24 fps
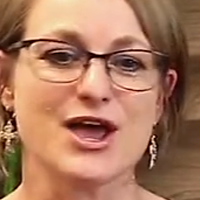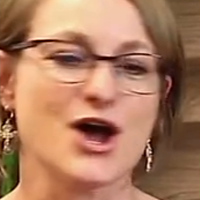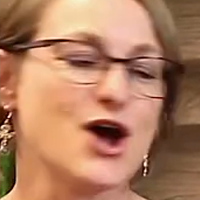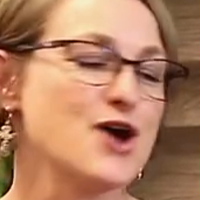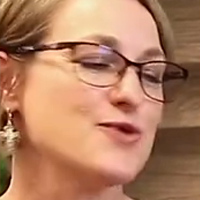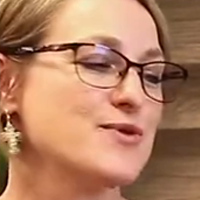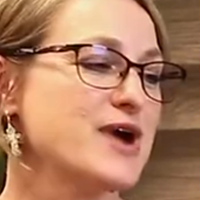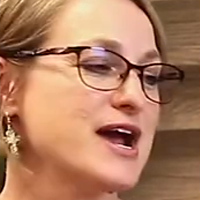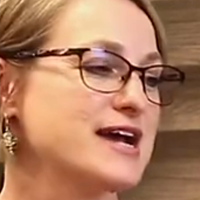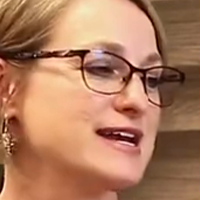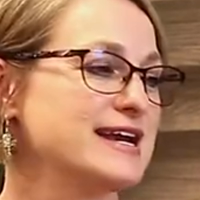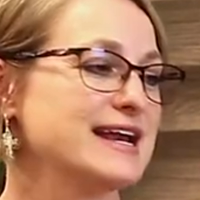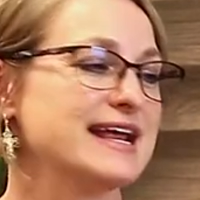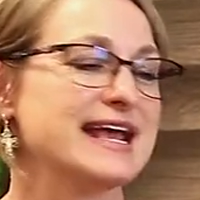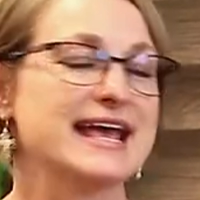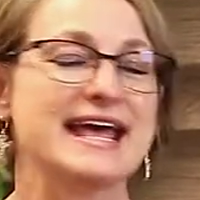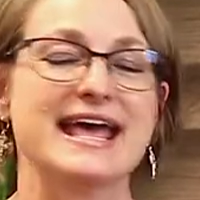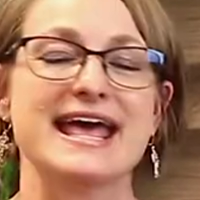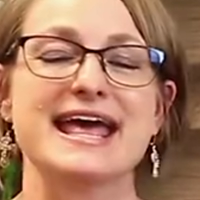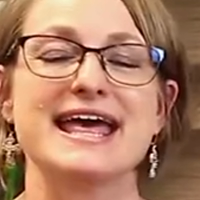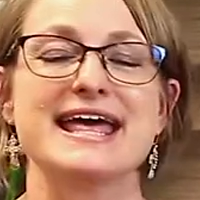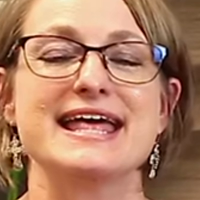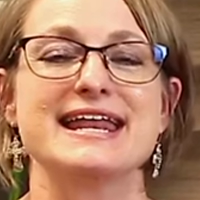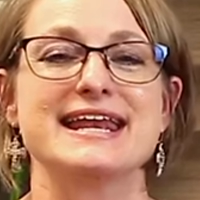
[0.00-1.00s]
All right,
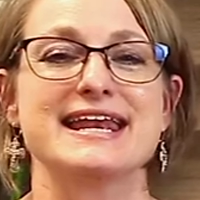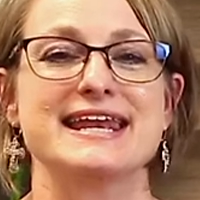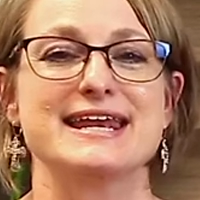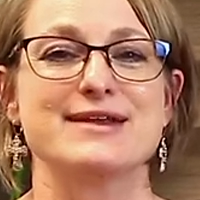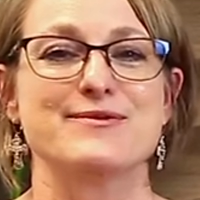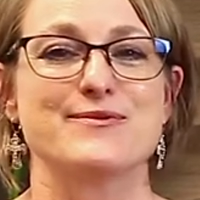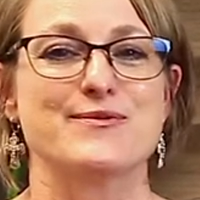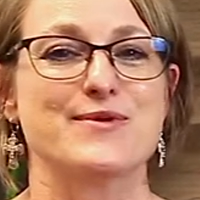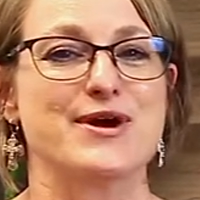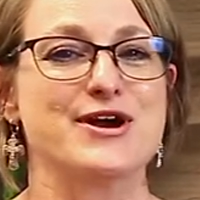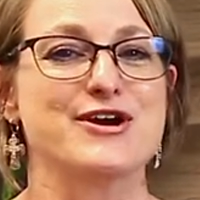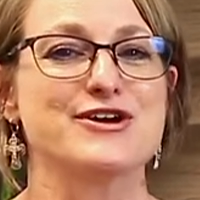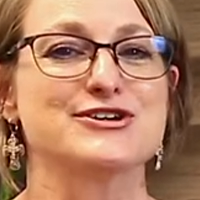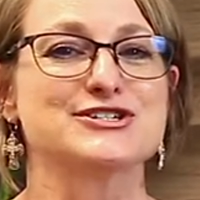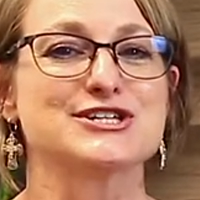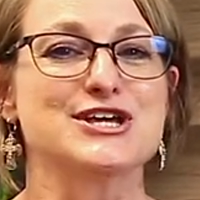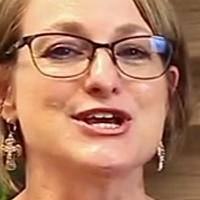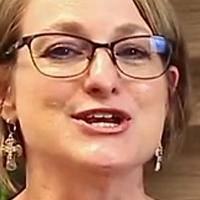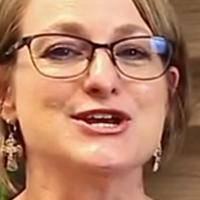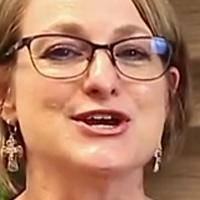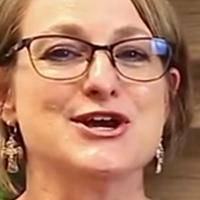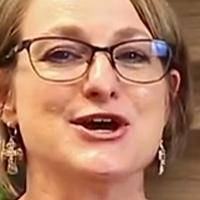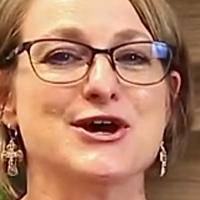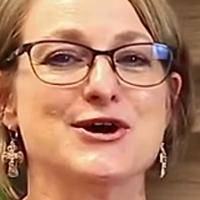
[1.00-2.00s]
where else
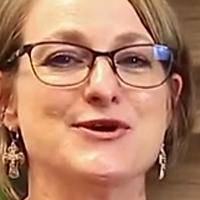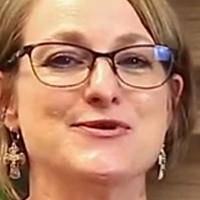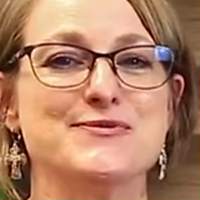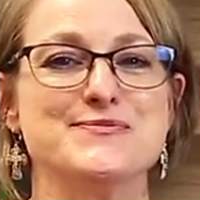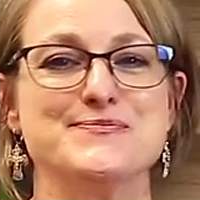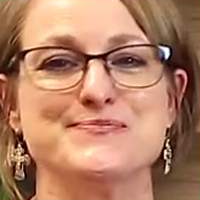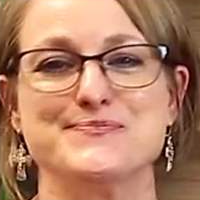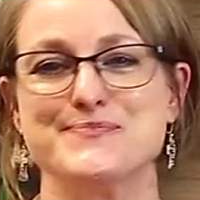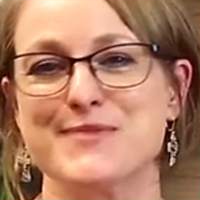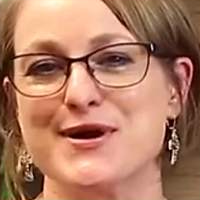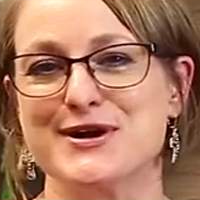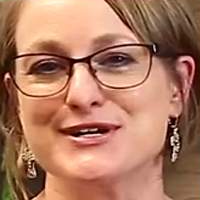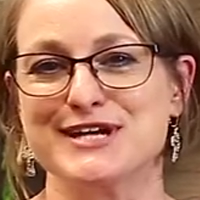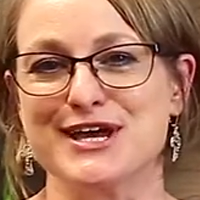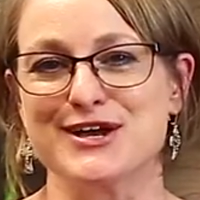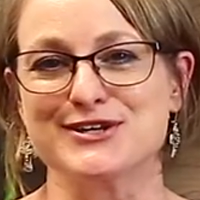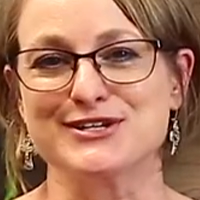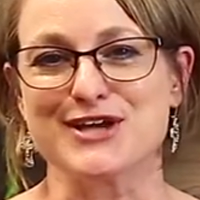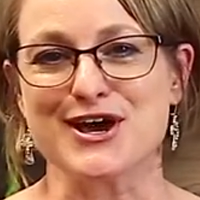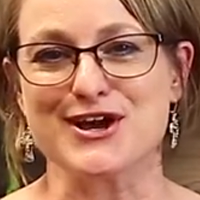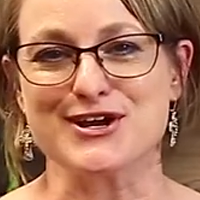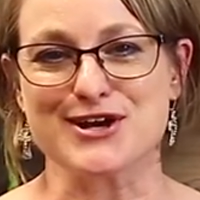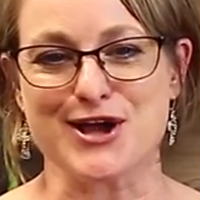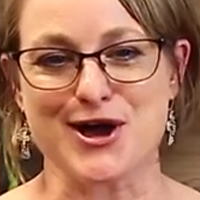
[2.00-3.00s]
can you go?
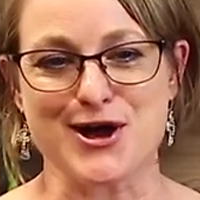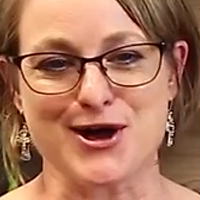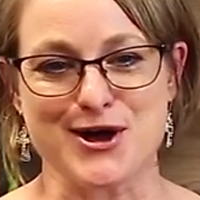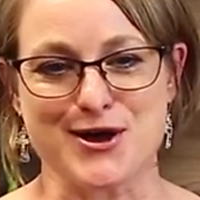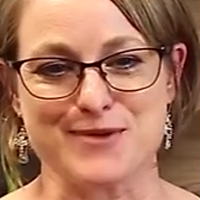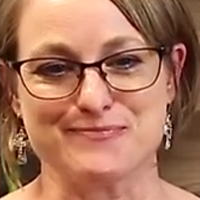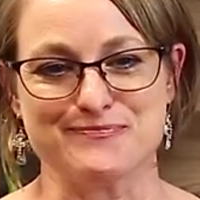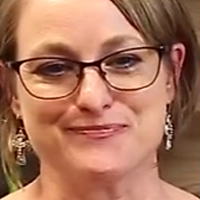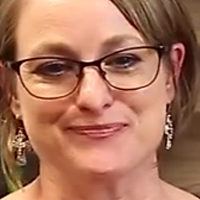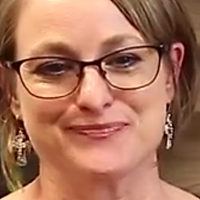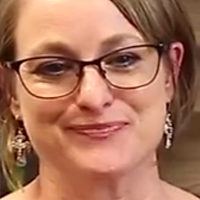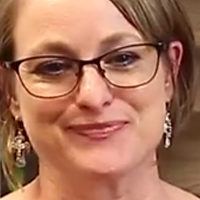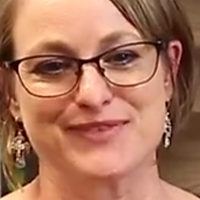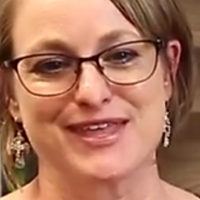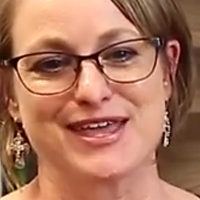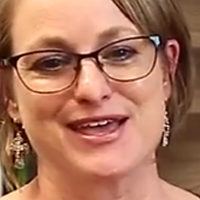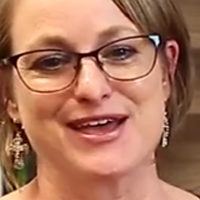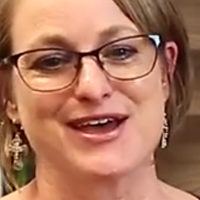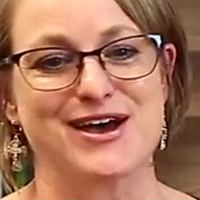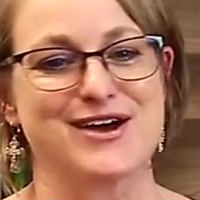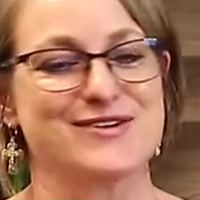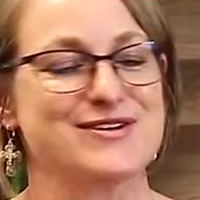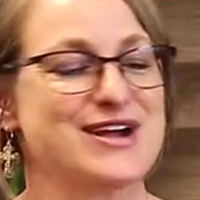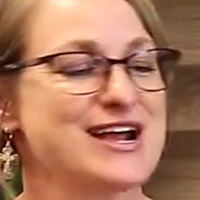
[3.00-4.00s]
Mardel.com.
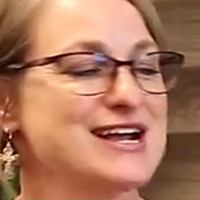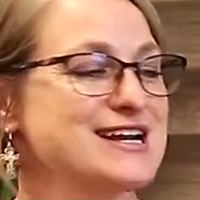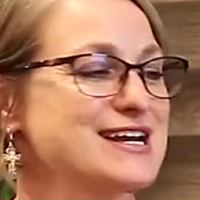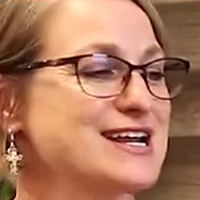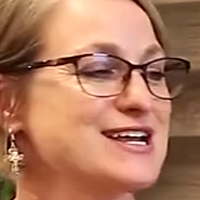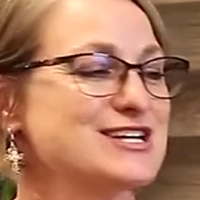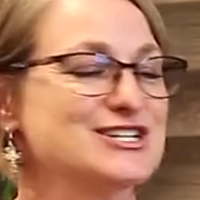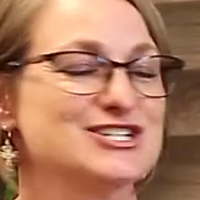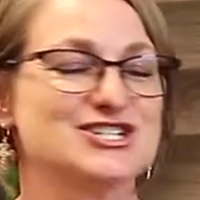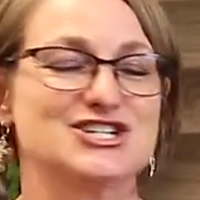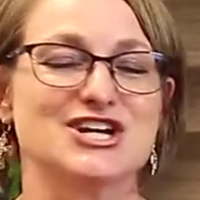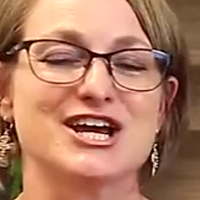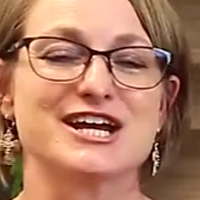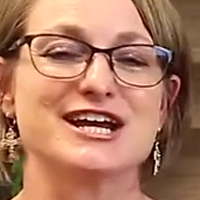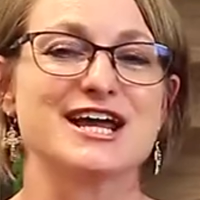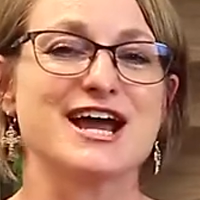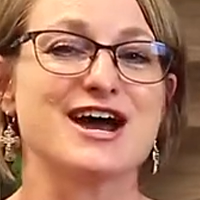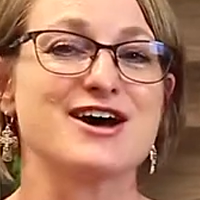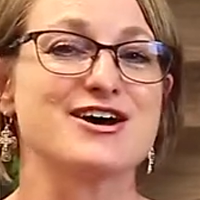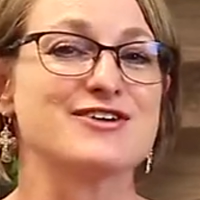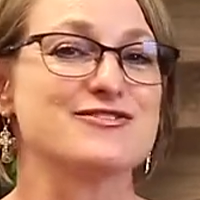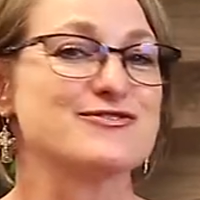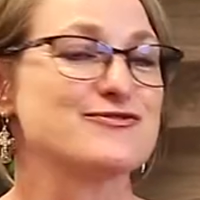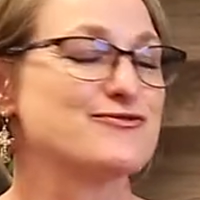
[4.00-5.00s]
All right, check
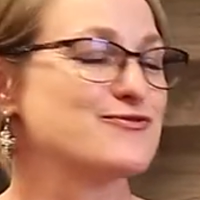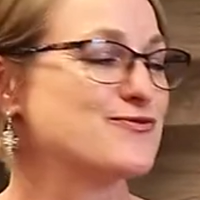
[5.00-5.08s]
out